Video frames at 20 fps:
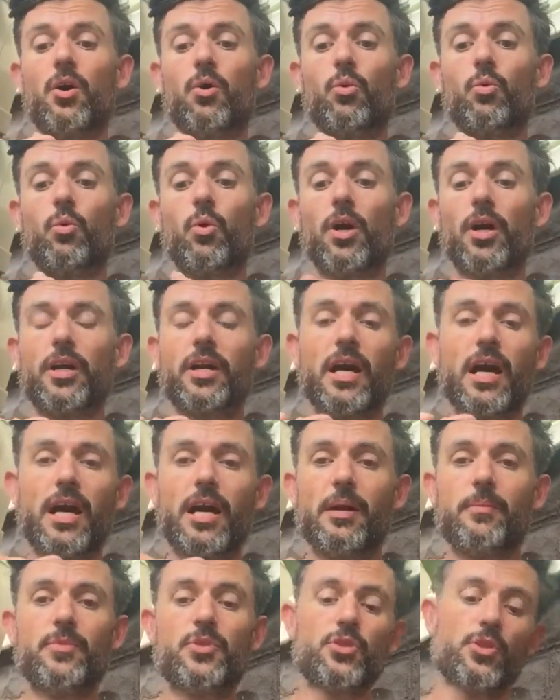what
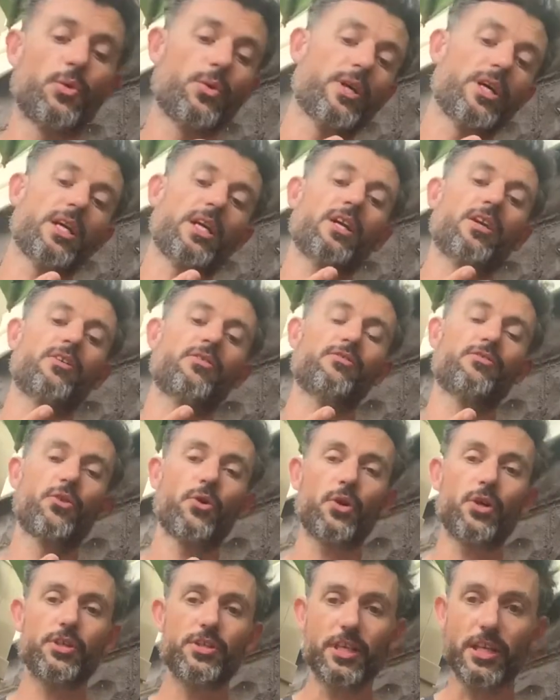I'm doing
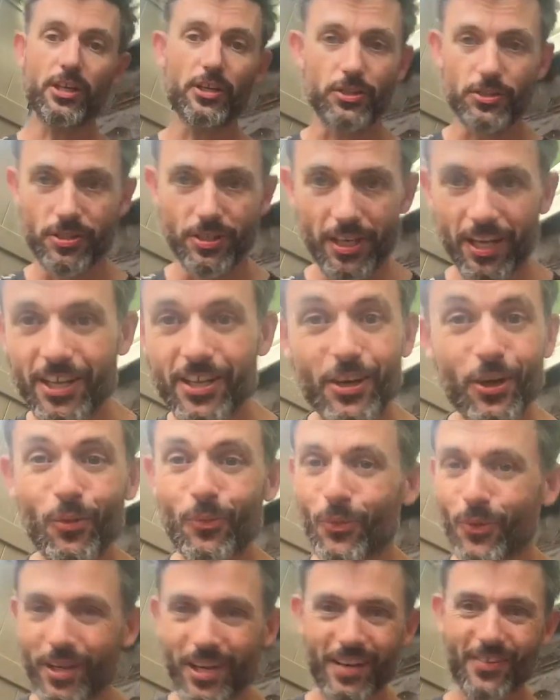for dinner tonight,
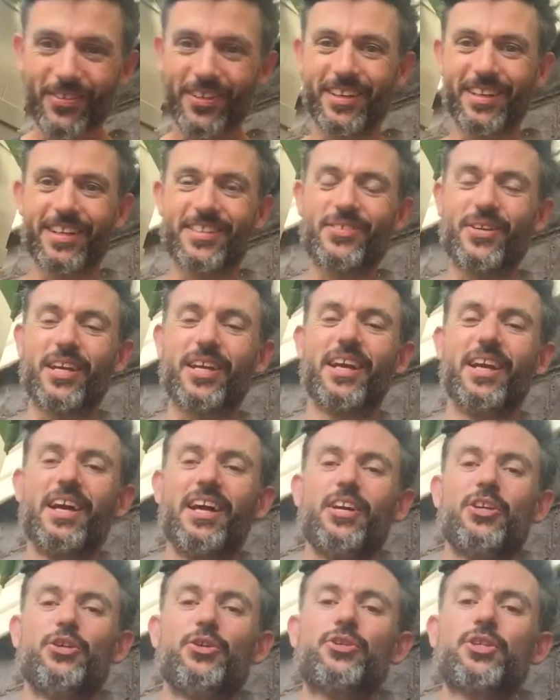whatever it is. Like,
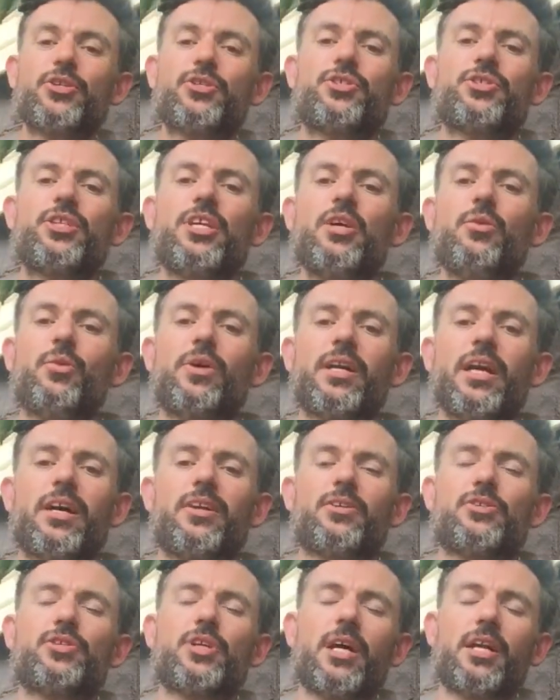you just see what
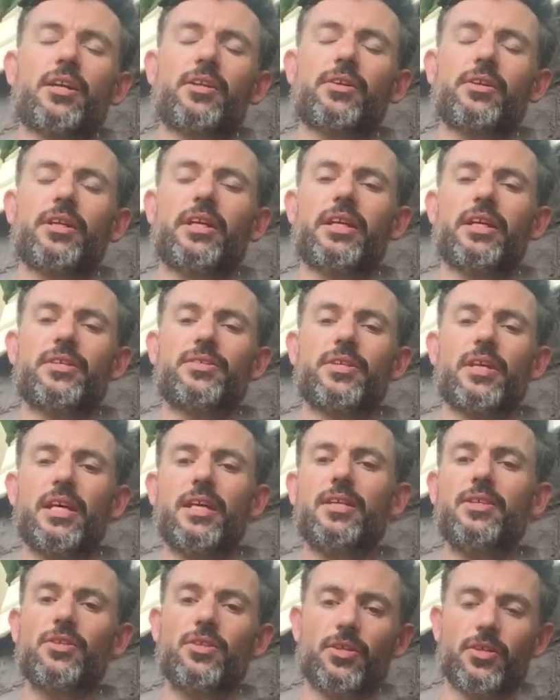energetically is
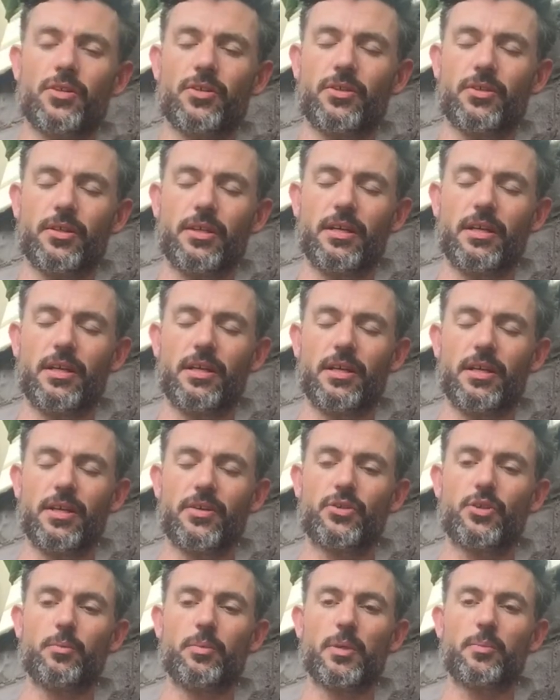in you
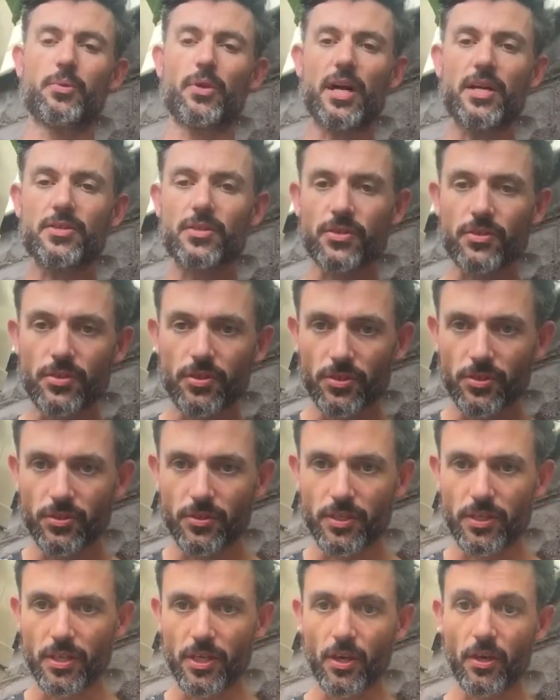to be present to,
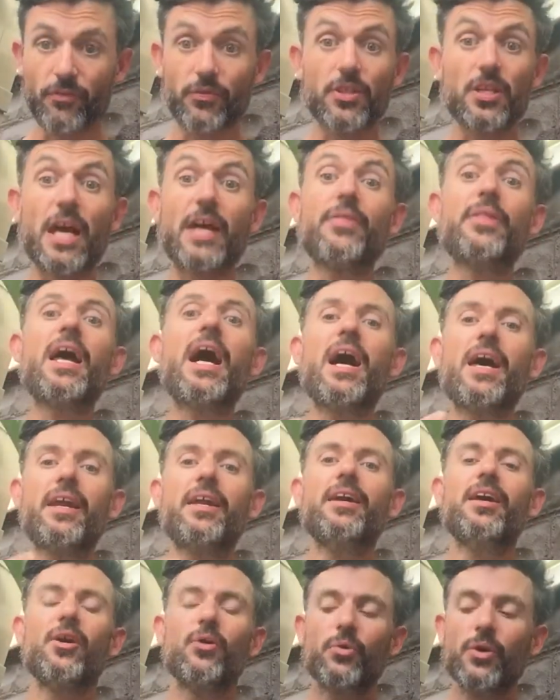and
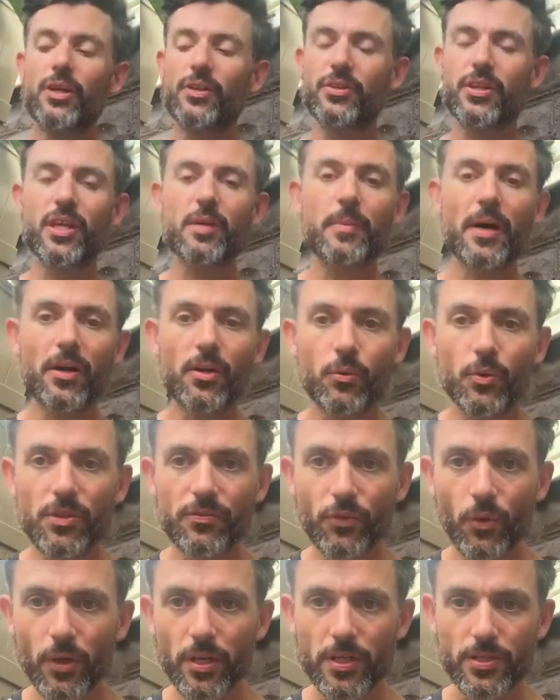then we can think about it with
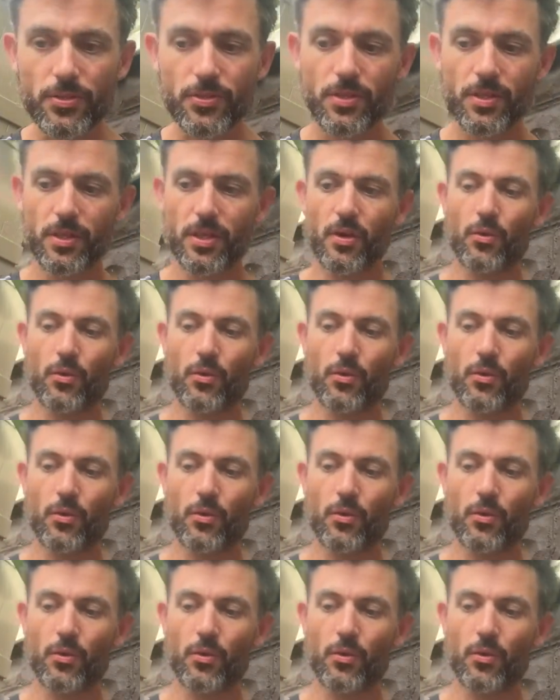voice.